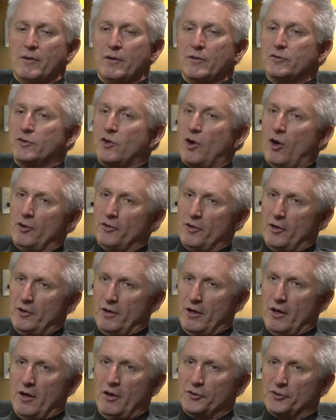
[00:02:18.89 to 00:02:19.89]
it's called
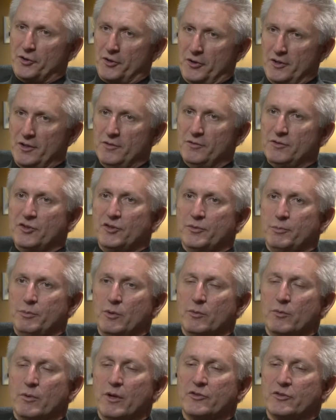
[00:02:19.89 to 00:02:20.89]
alternative
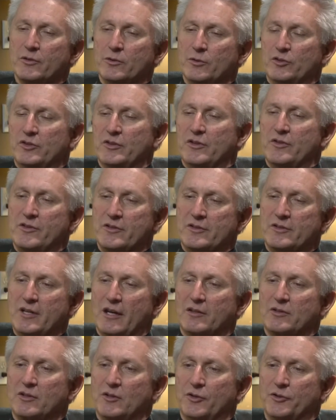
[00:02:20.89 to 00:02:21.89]
dispute resolution is the
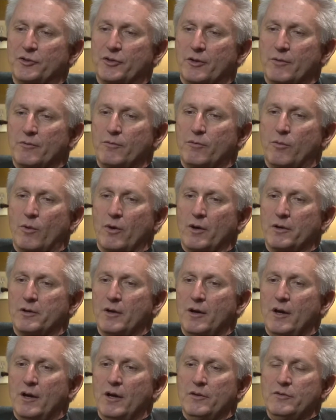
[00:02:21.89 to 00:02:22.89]
technical term for it.
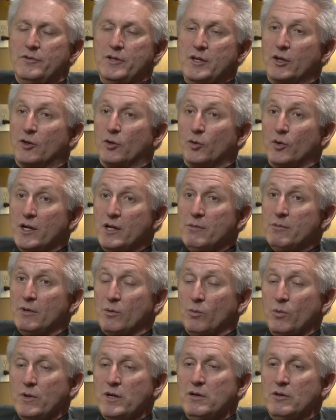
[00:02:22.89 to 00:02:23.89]
The
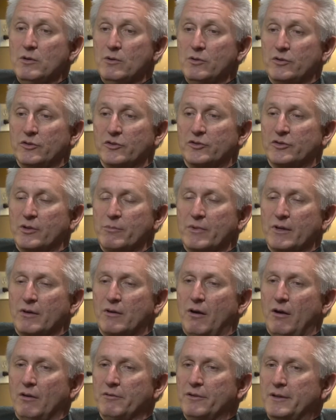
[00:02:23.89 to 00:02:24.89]
agreement we use is something
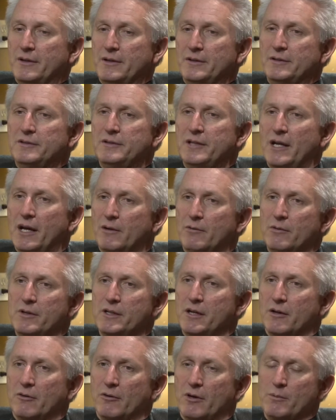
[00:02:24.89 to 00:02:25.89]
called an
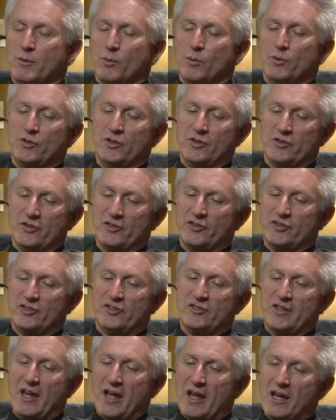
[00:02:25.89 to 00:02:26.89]
integrity agreement, which is a
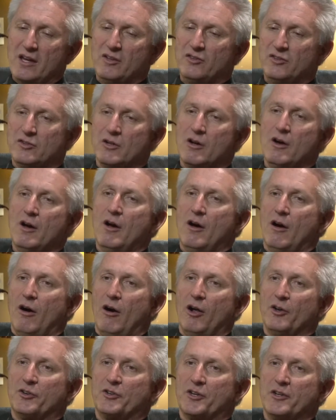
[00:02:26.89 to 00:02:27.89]
staged
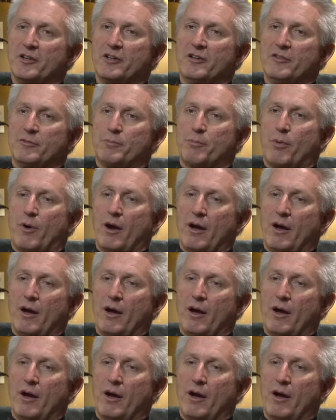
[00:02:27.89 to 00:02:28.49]
alternative